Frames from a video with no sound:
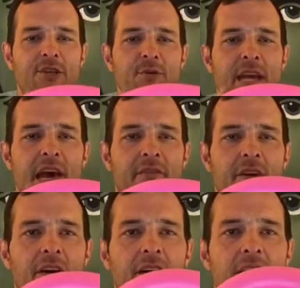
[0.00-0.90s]

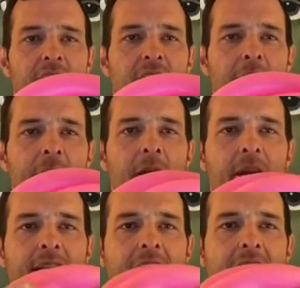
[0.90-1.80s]
together. I'm going
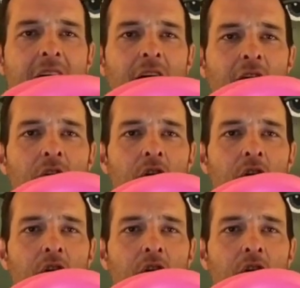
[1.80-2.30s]
to now